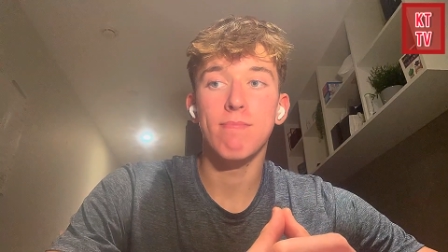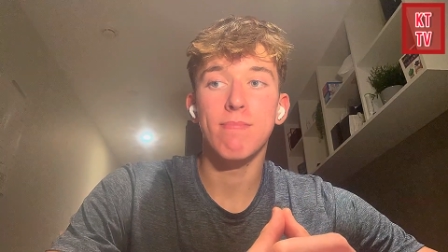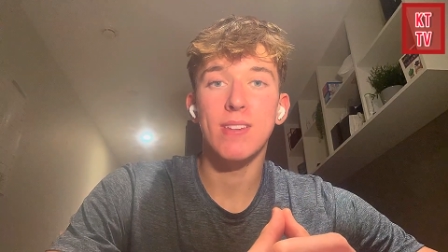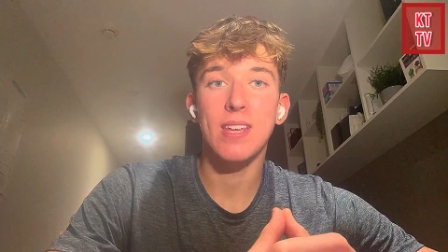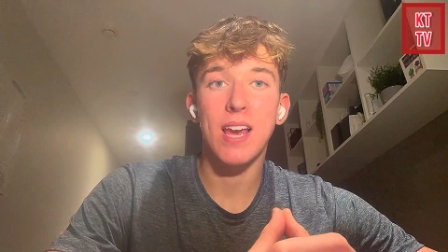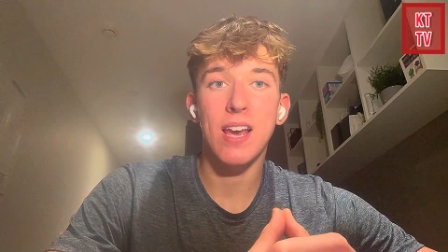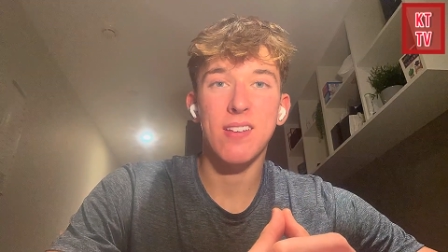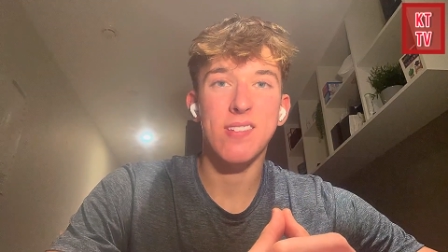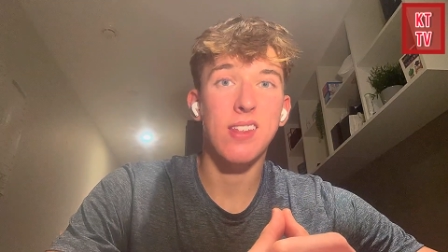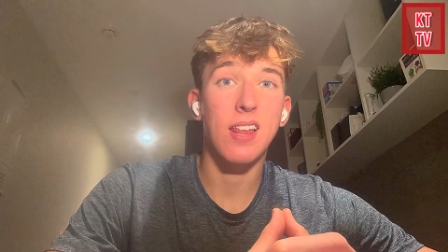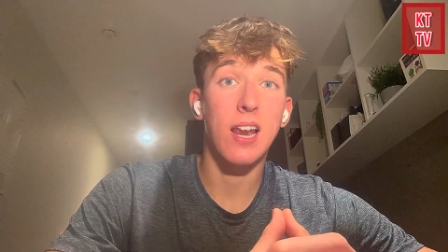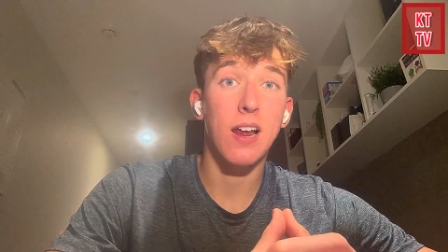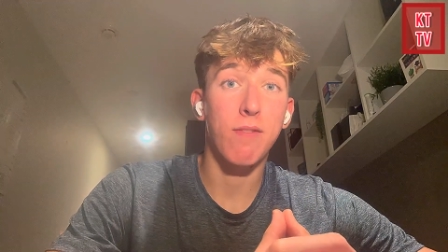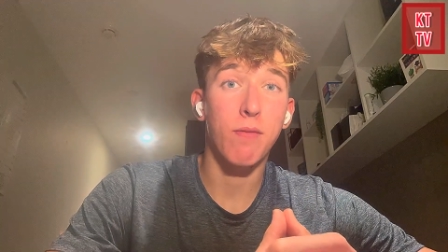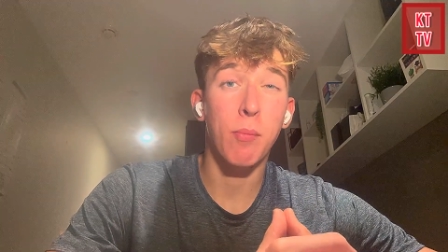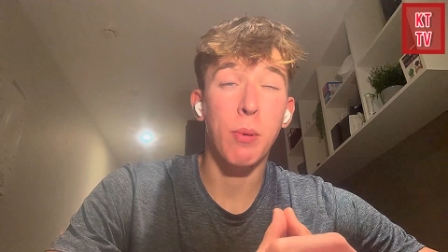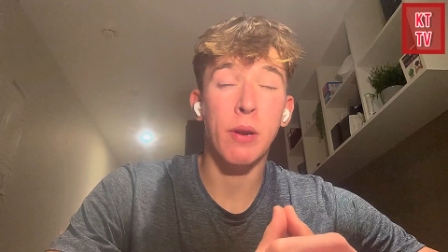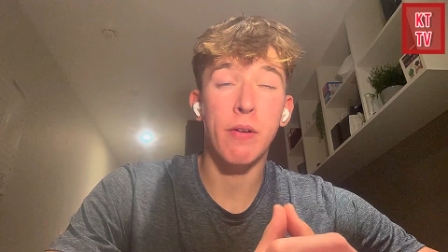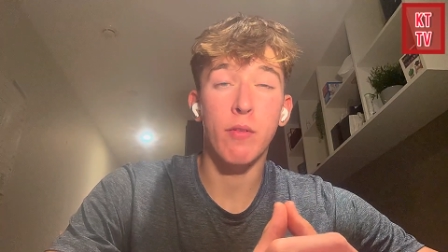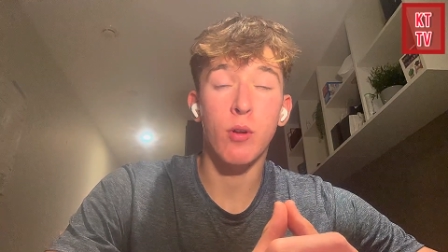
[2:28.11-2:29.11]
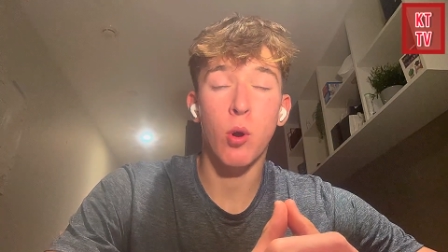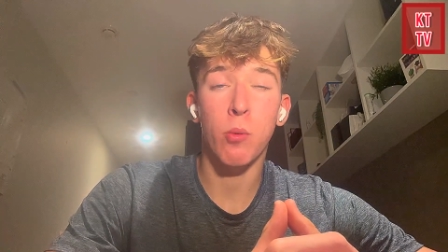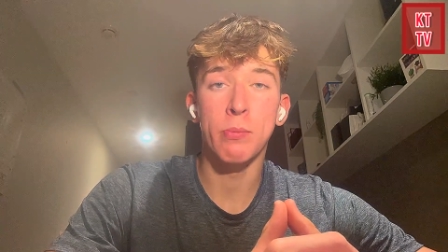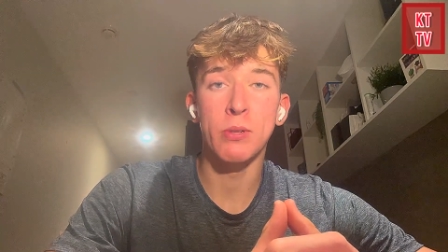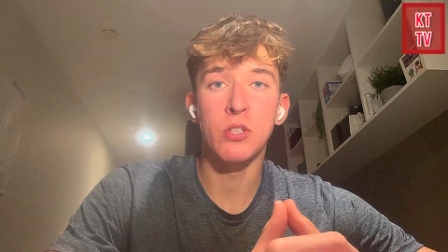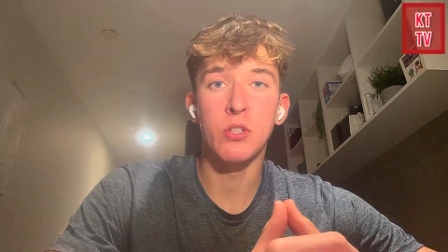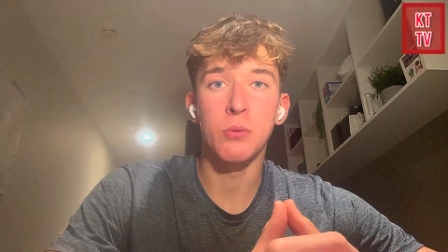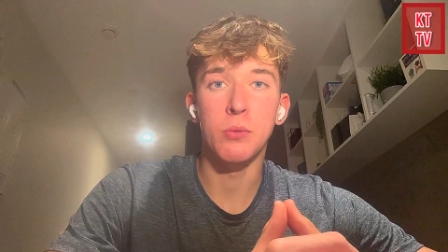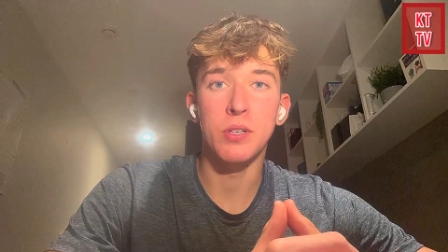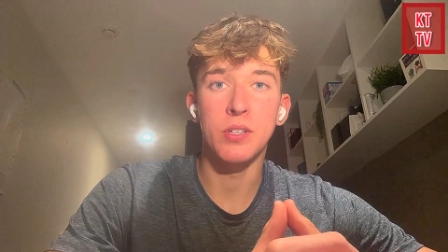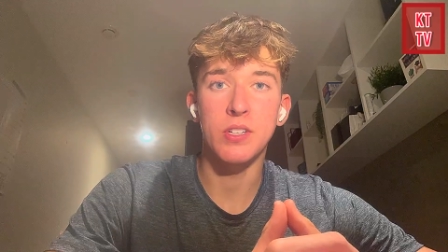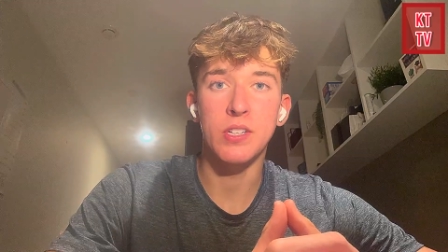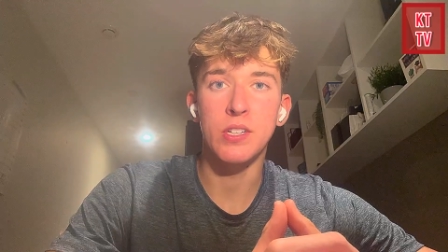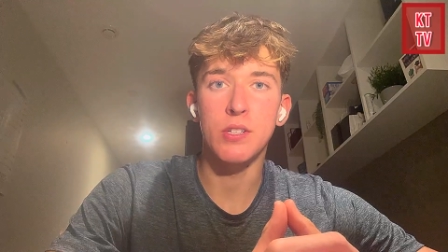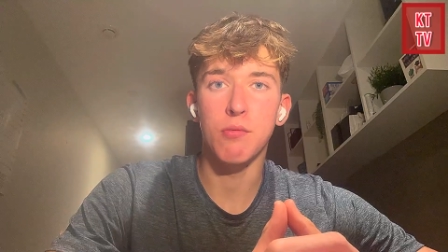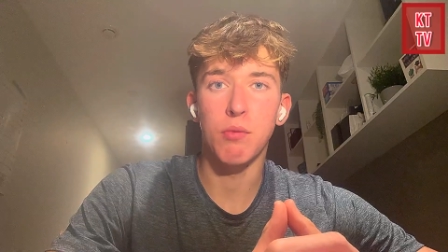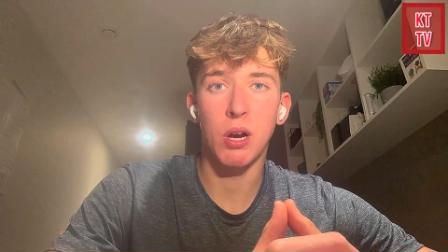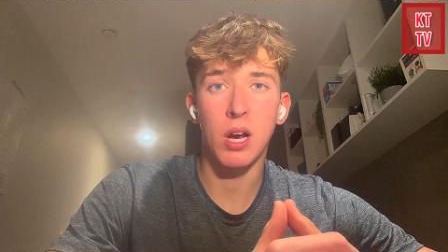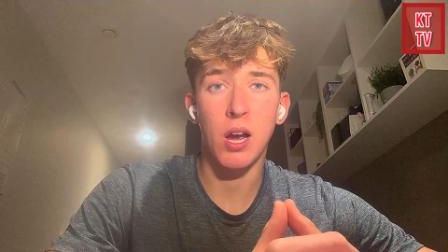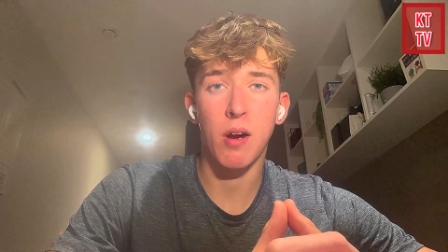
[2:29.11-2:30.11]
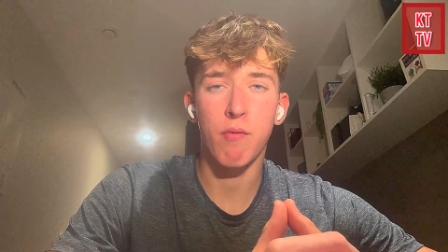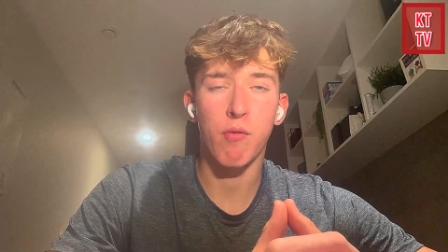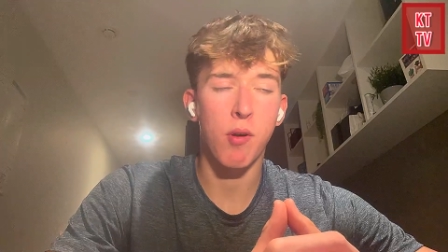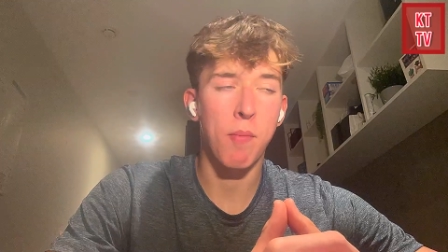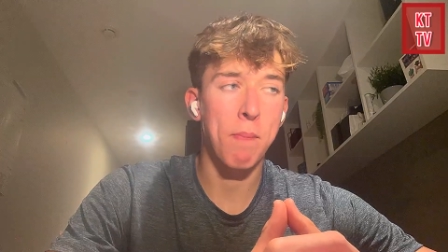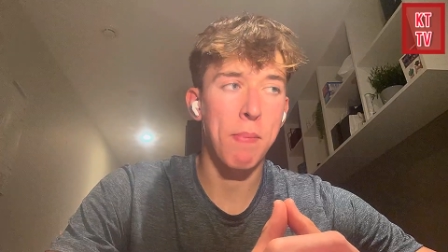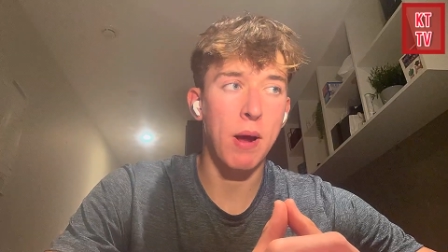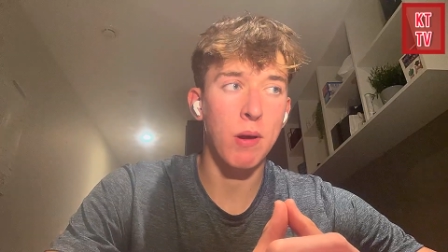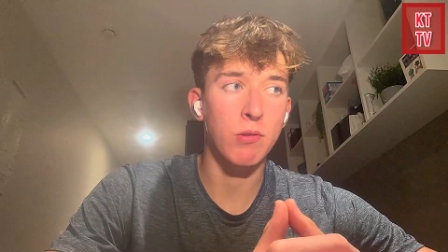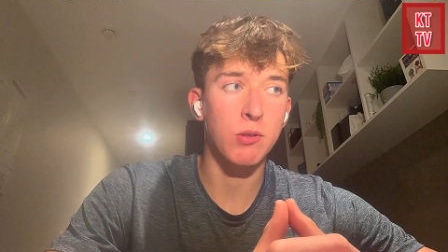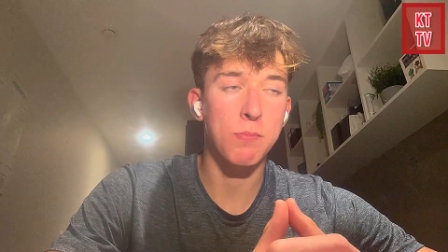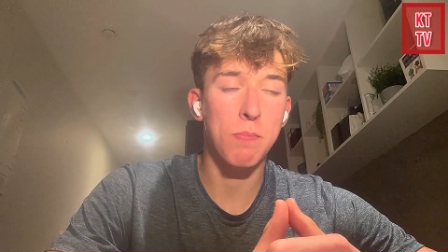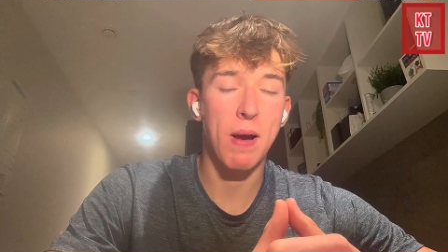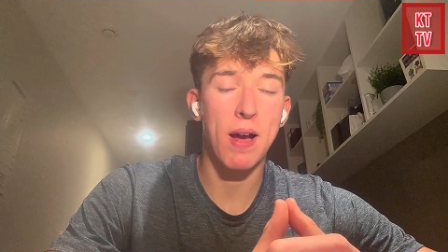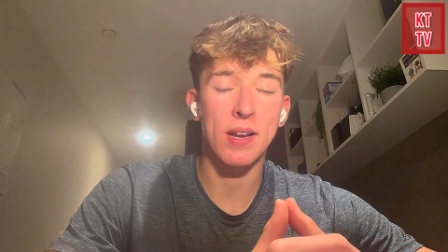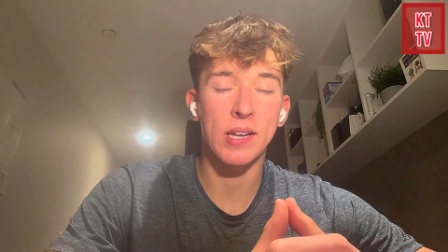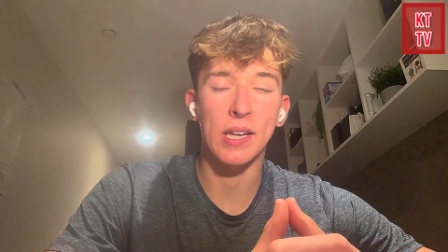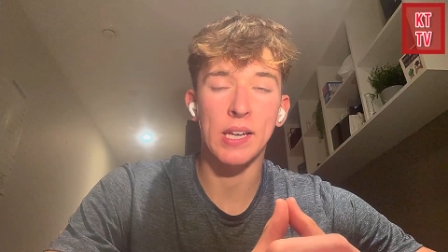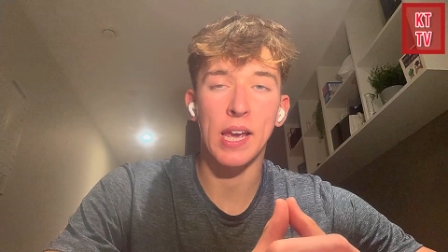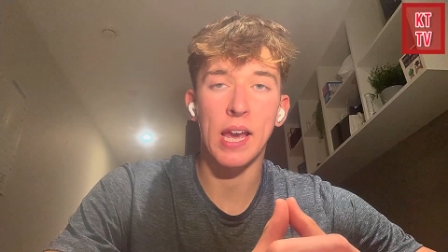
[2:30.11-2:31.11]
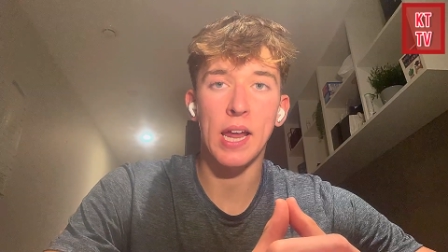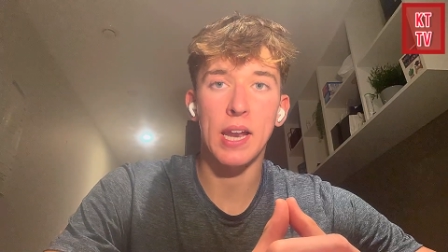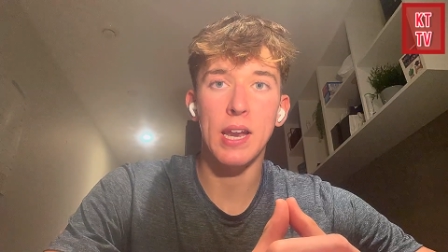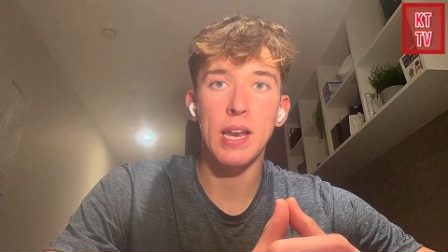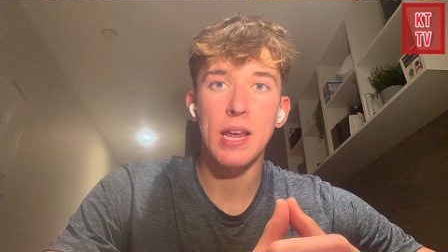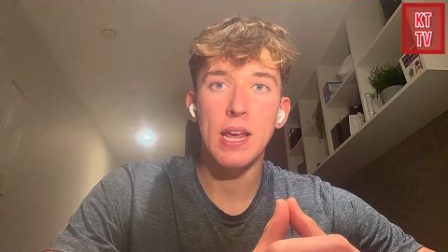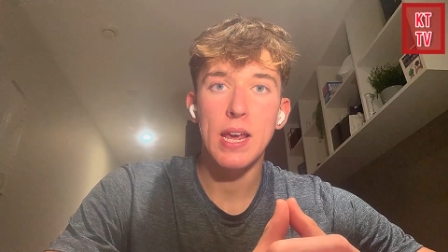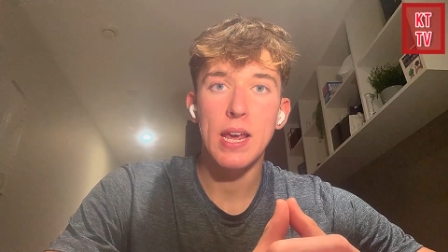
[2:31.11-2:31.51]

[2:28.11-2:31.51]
yes, they'll have a bit of an opportunity to recover and bounce back again.